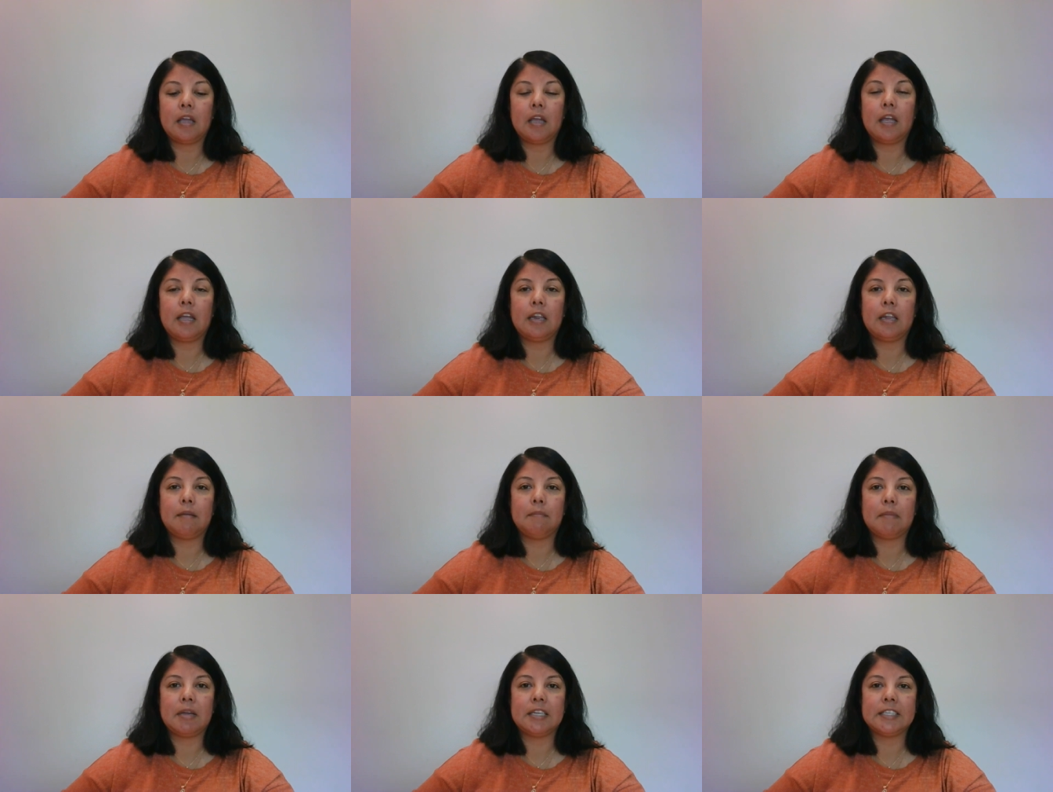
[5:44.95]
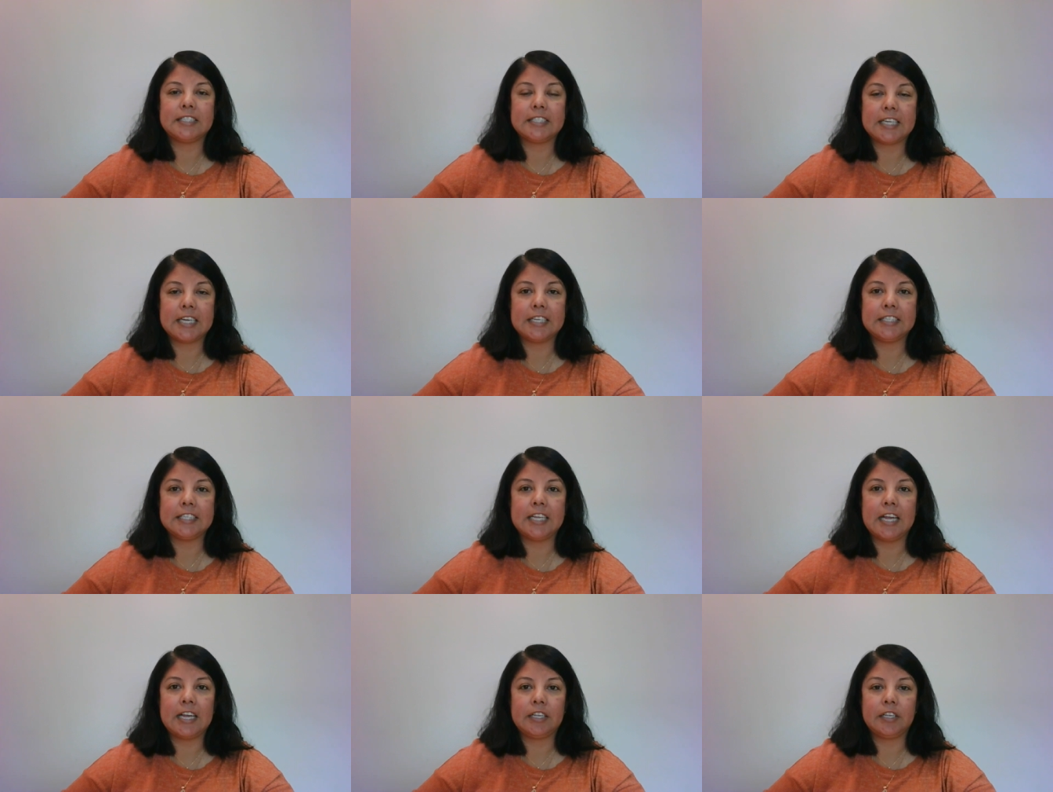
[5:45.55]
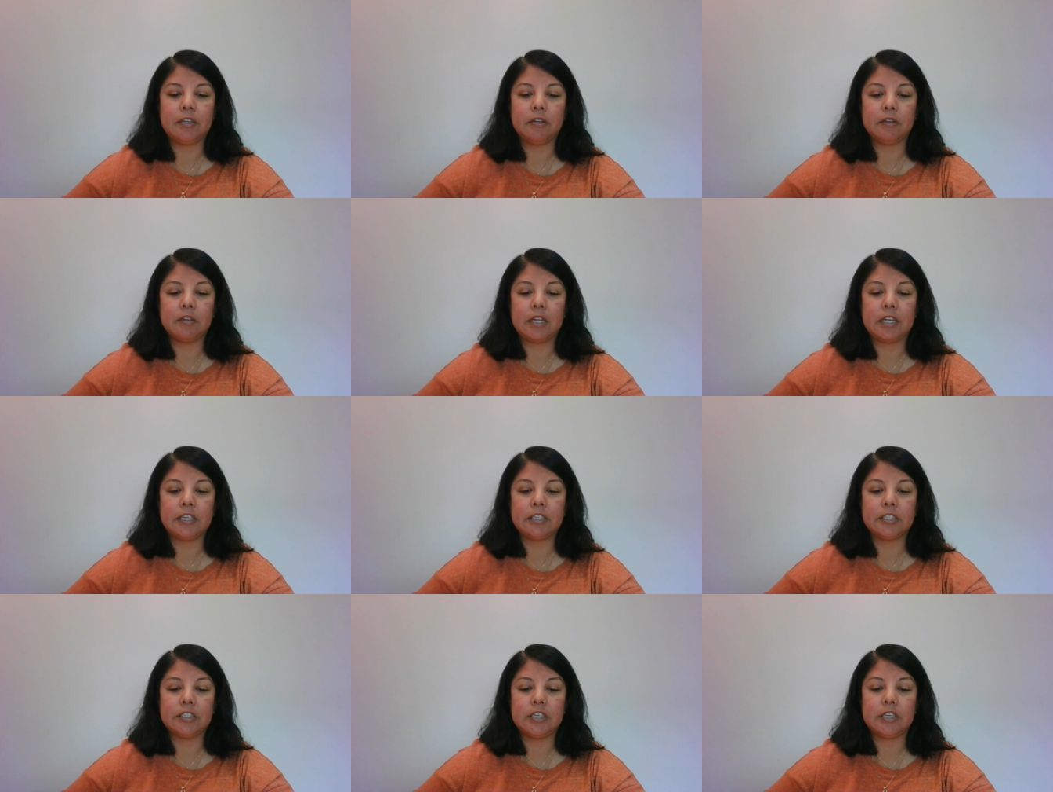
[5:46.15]
And in my slice
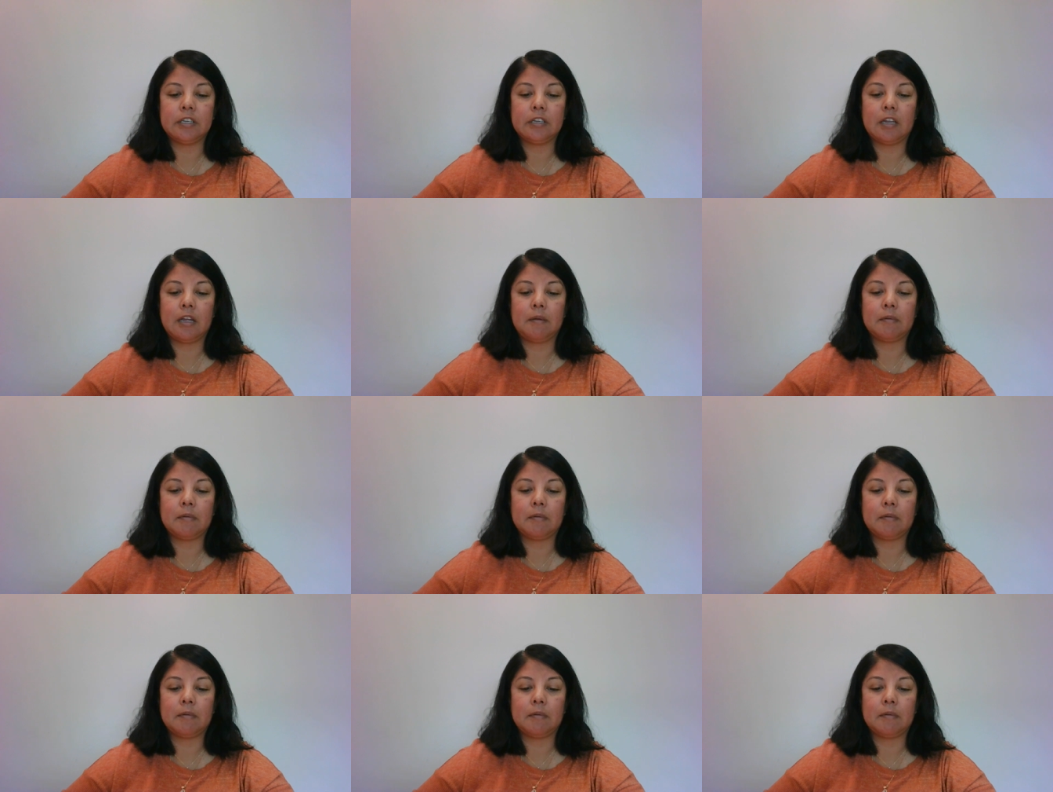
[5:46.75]
angulation,